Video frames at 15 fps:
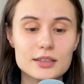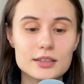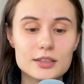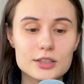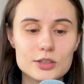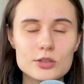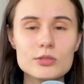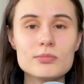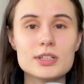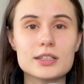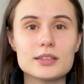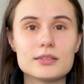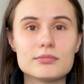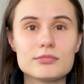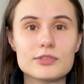
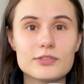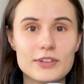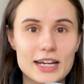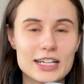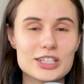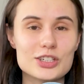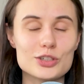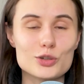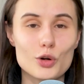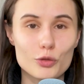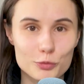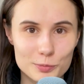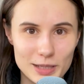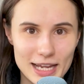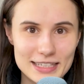human factor
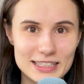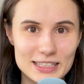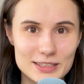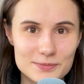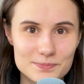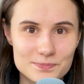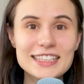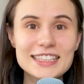of planning.